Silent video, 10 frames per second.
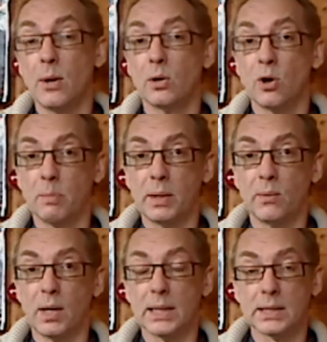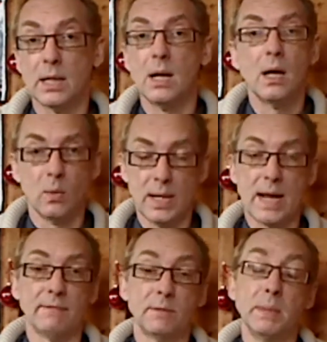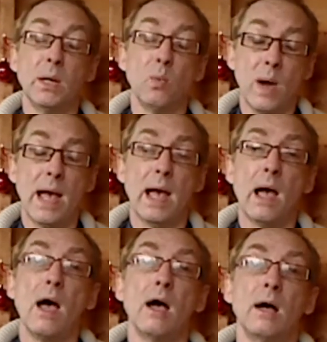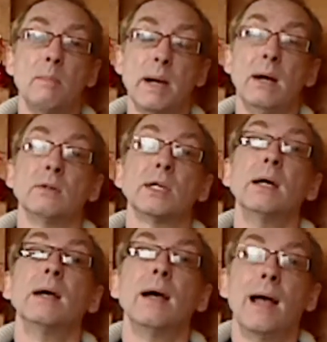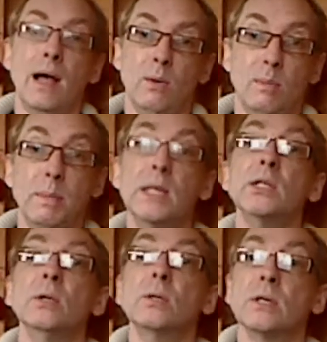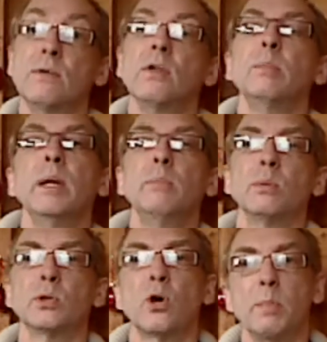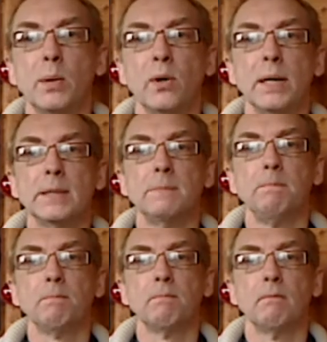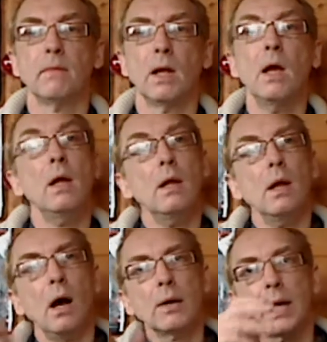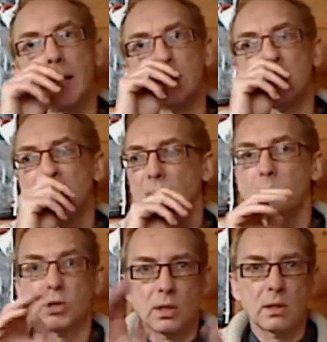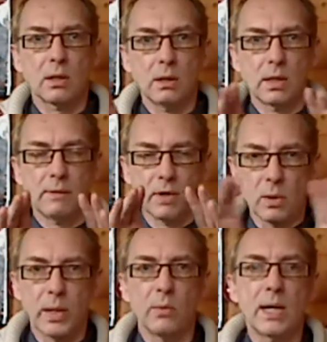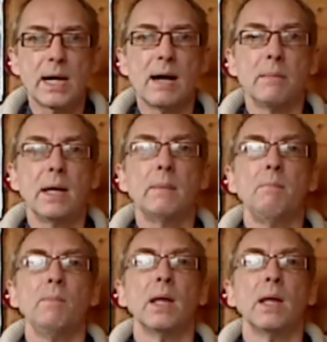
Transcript: our copyright, we have to be aware about our misuse of other people's copyright. Okay, so I'm just going to give you a quick recap then.